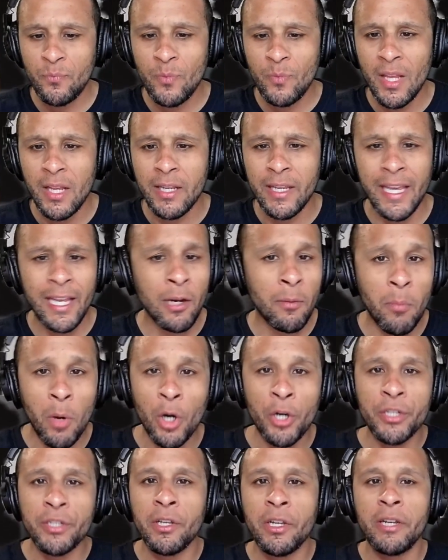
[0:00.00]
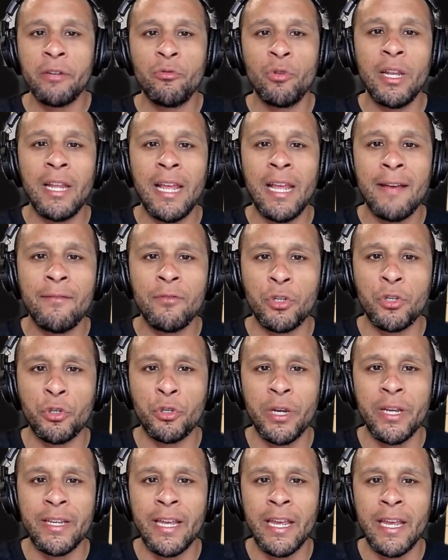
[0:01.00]
Caleb Martin didn't really have a
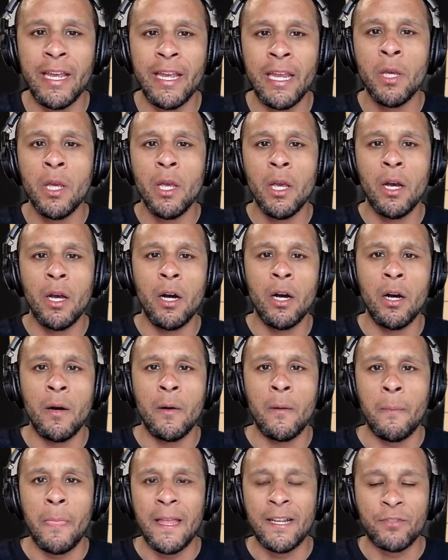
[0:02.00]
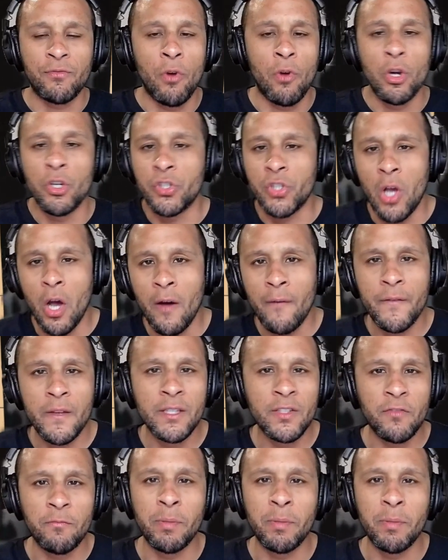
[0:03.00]
great game as far as offense,